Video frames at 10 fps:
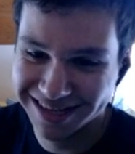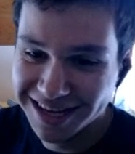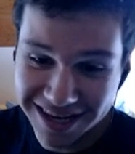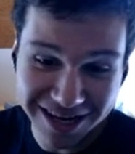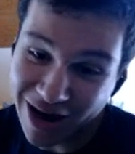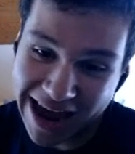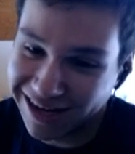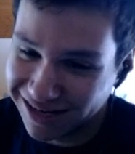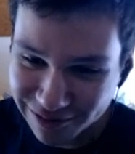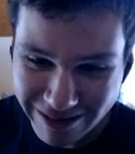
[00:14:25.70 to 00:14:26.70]
go ahead
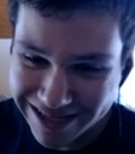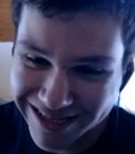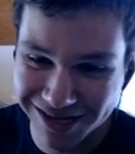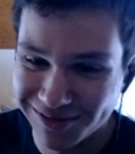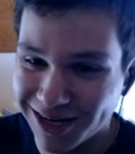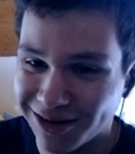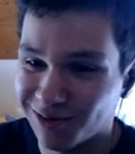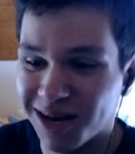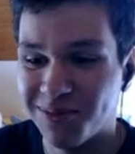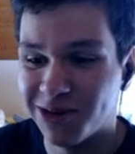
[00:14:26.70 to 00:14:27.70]
and leave a rating on the video, I
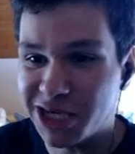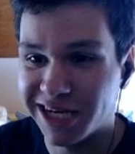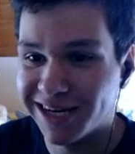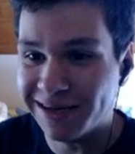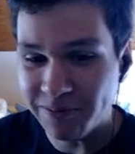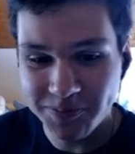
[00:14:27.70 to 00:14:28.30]
would appreciate it.